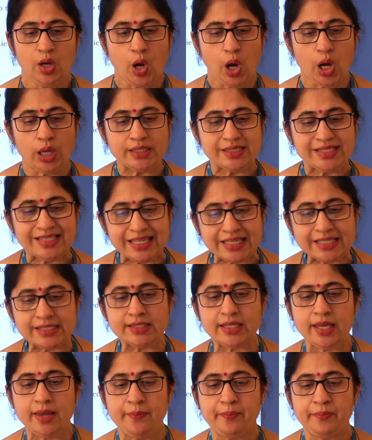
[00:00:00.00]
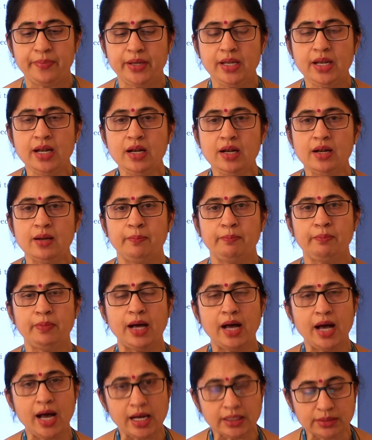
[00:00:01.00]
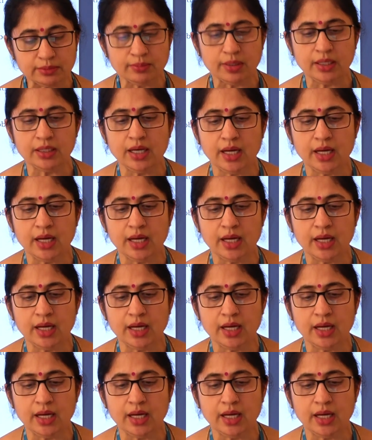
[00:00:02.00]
On 6th April, Mahatma